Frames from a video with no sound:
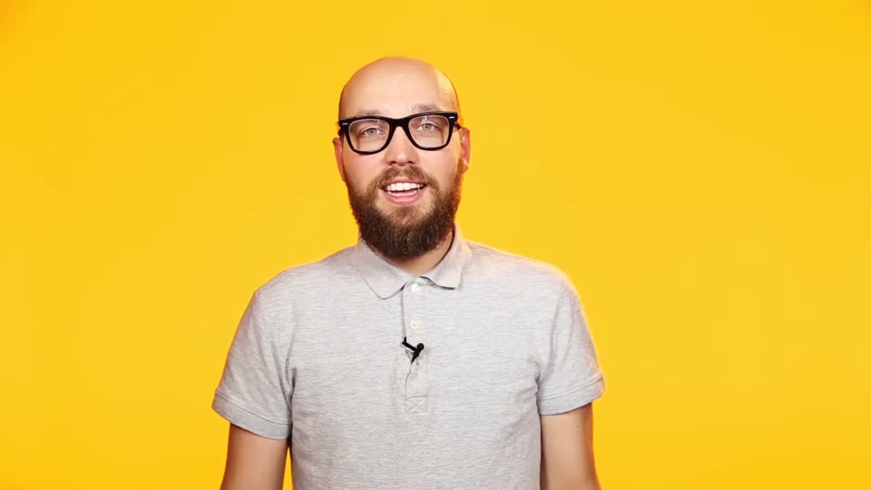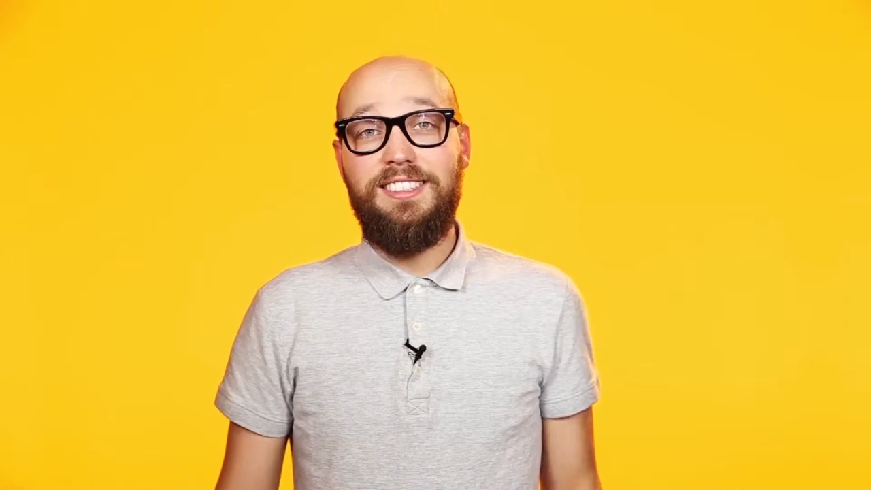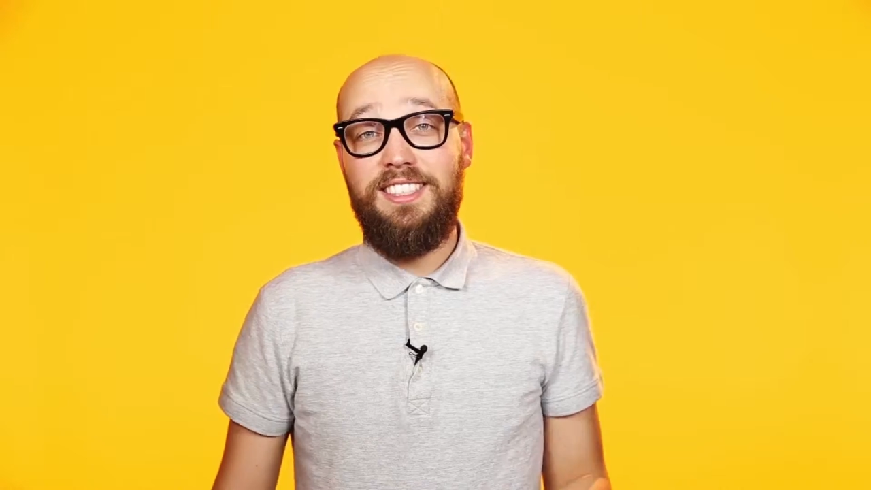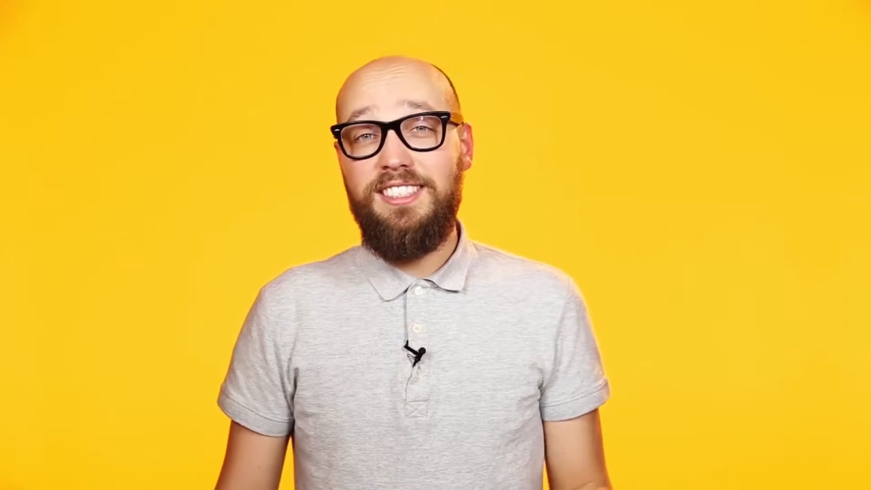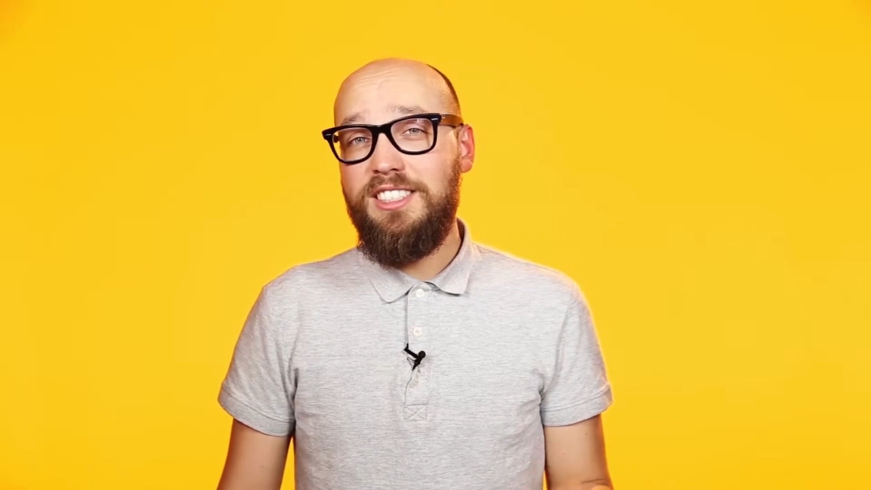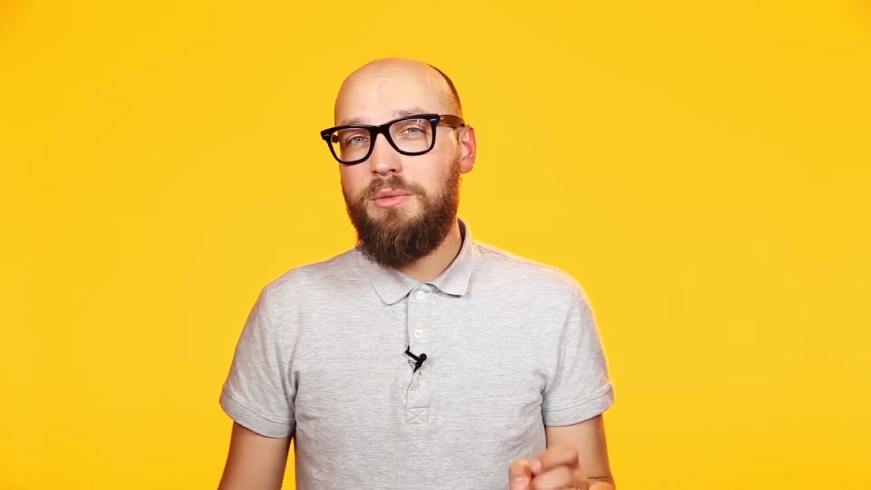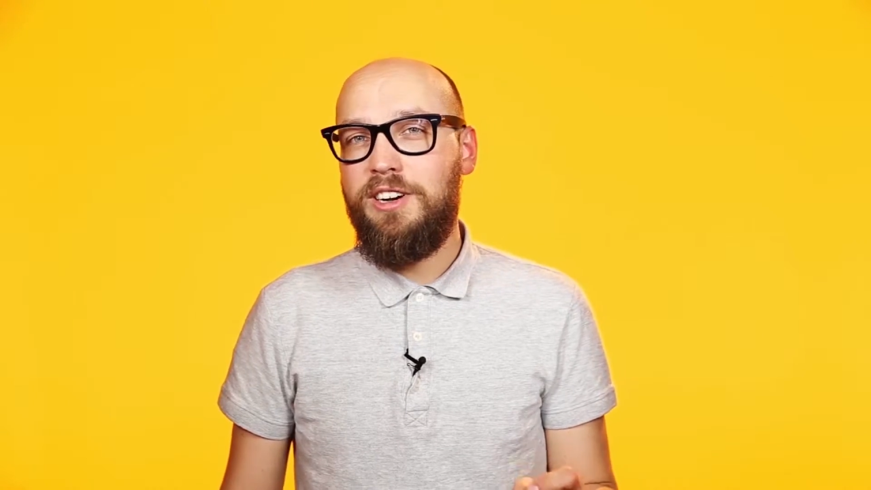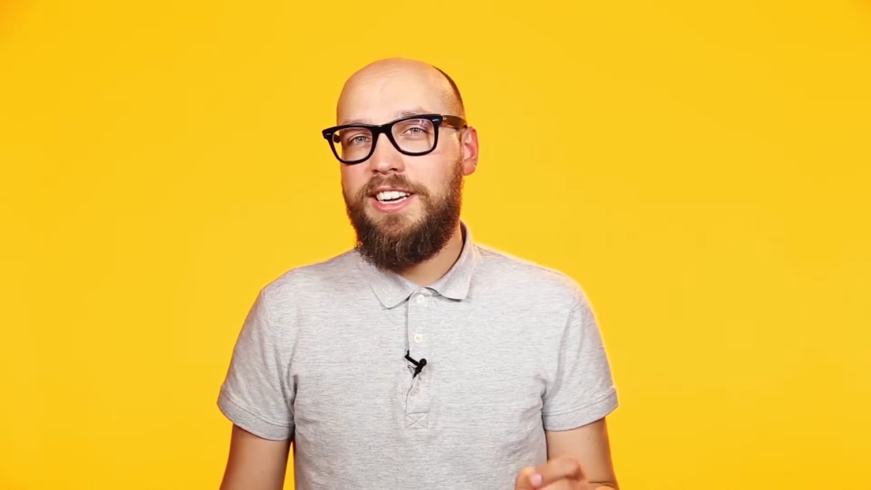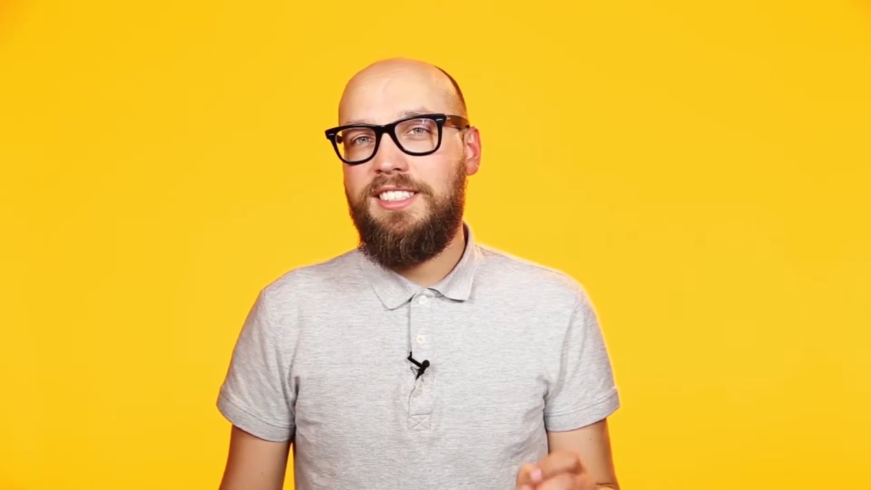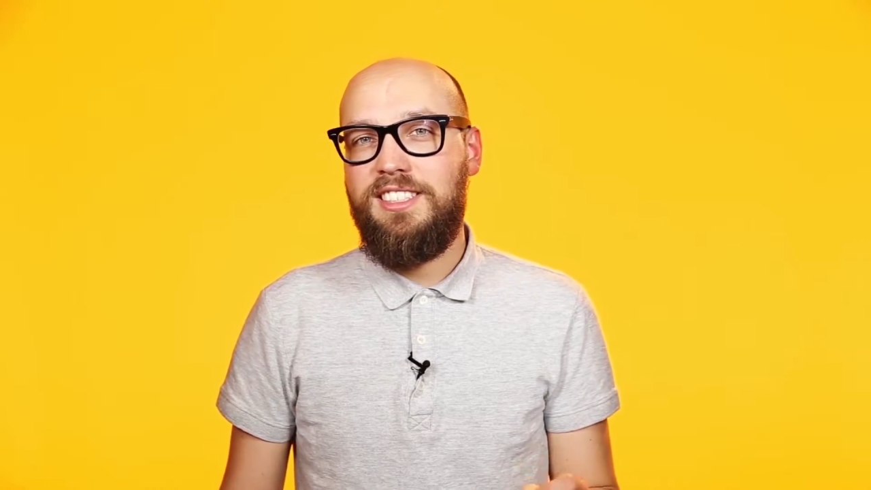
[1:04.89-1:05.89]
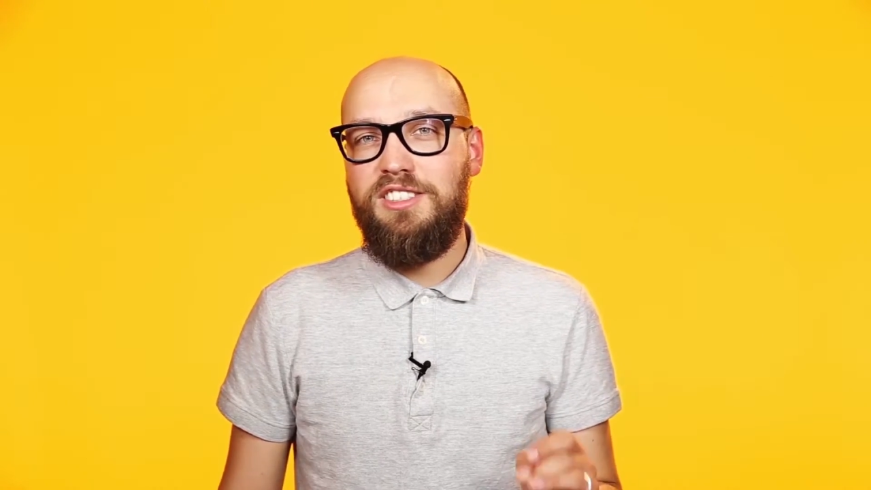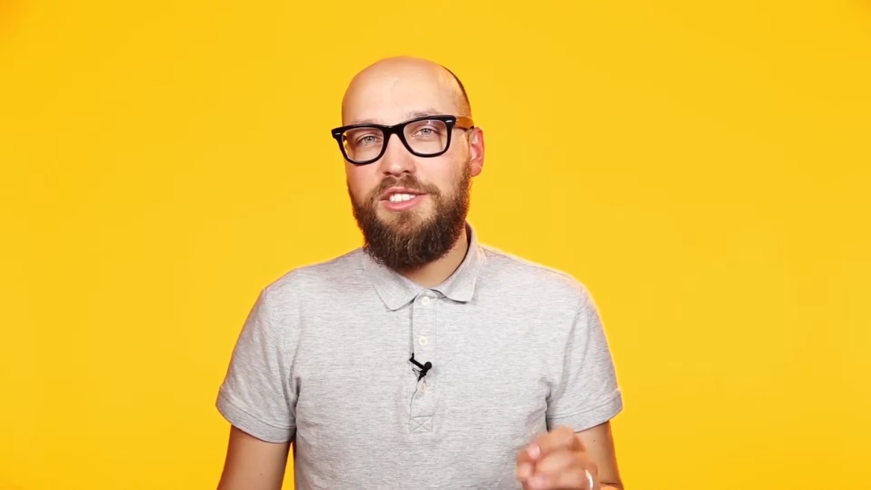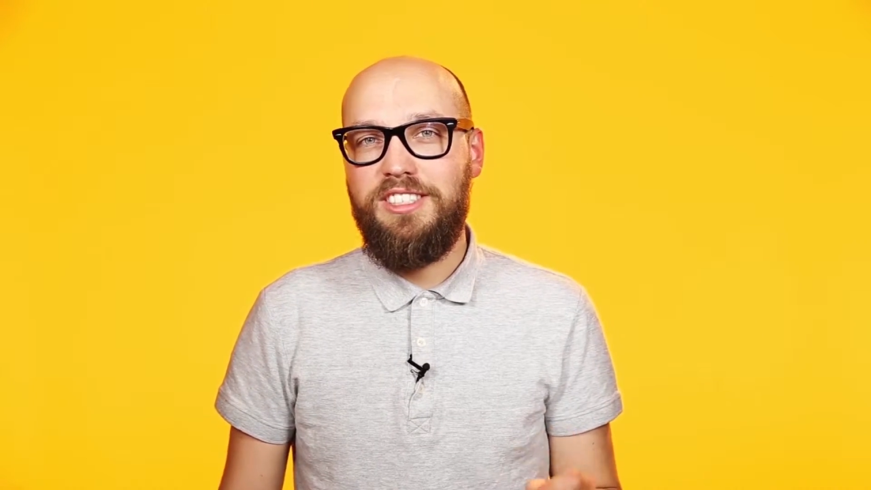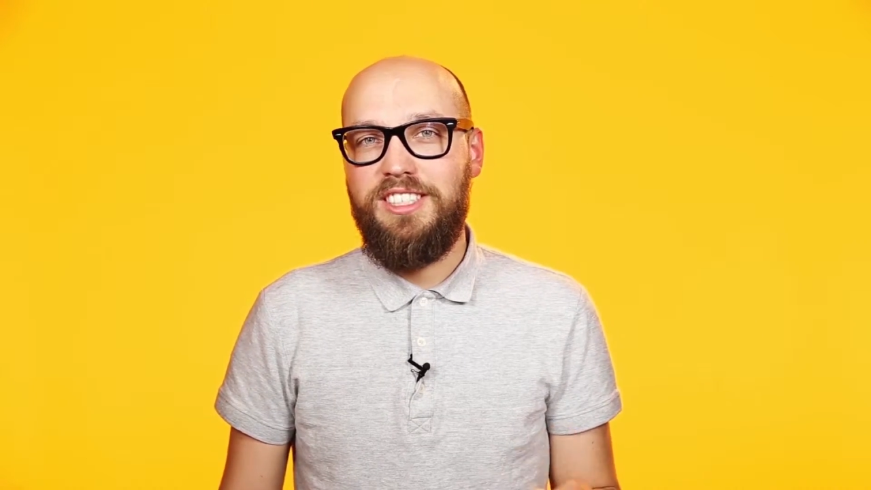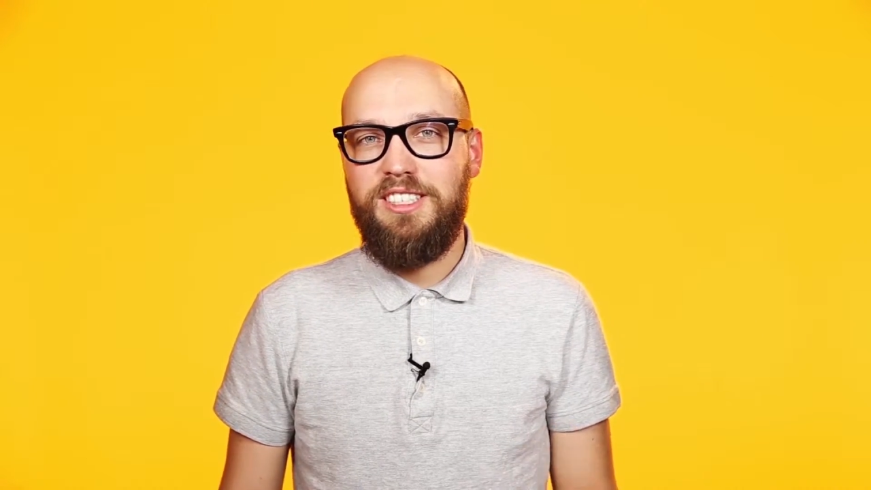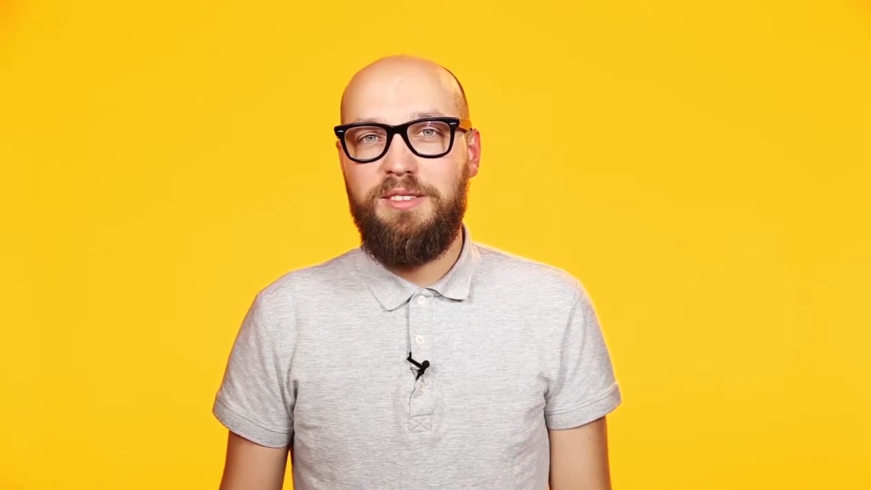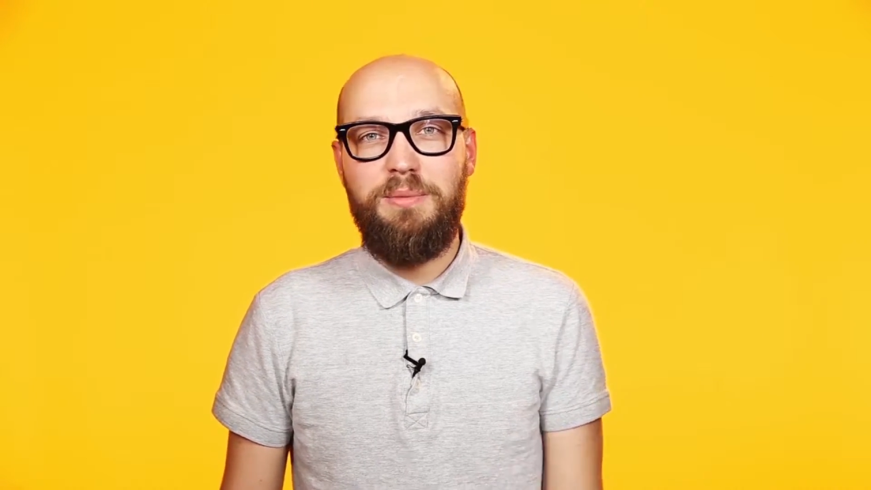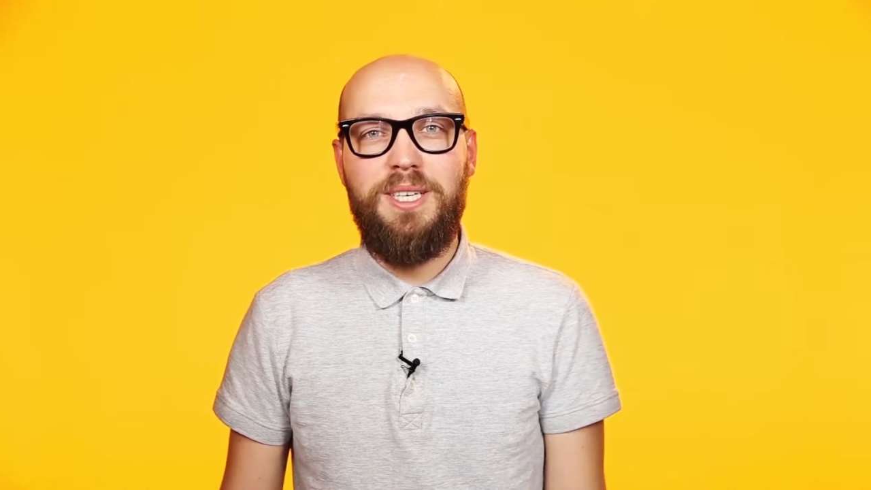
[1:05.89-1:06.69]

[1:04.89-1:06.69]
And this is where it gets interesting,